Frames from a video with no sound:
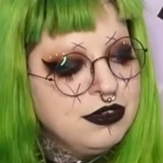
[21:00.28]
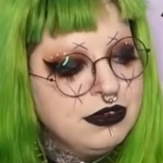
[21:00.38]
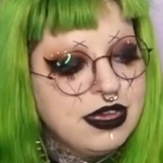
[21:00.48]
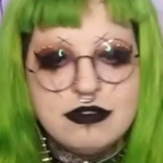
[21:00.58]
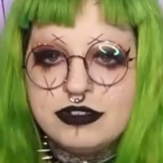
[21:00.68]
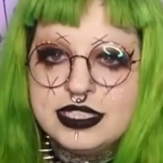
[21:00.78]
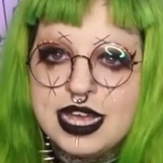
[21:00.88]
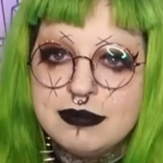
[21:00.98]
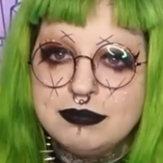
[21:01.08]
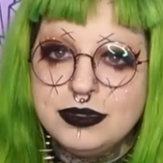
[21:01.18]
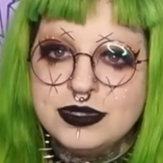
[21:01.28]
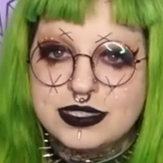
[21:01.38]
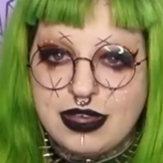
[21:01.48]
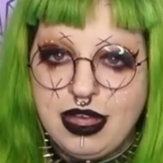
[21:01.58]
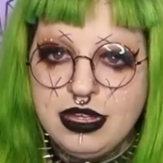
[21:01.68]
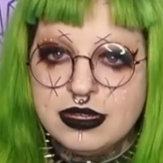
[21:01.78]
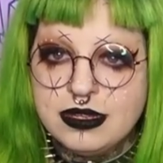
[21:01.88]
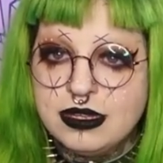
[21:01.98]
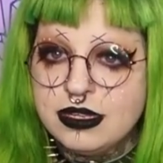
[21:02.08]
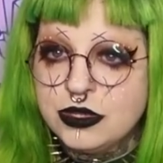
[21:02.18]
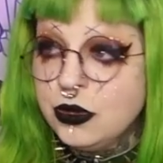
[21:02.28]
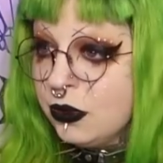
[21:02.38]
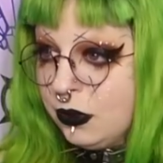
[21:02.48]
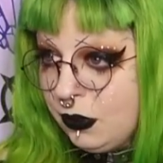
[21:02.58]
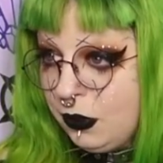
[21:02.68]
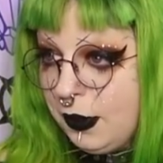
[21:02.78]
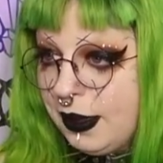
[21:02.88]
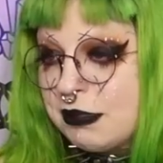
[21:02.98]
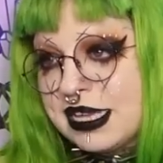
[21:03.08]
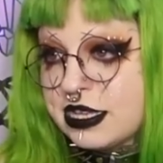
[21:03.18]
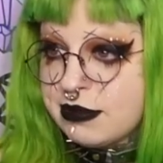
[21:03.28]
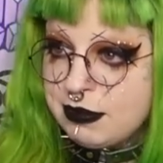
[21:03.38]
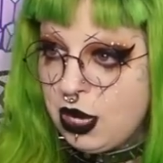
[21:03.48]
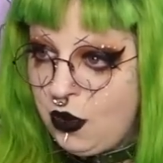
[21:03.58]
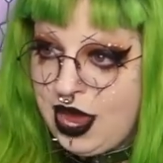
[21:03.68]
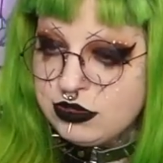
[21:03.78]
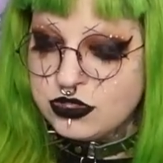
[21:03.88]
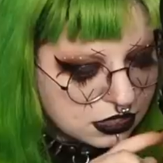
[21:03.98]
new everyday boots, yeah? Yoo-hoo, because I'm a blowout.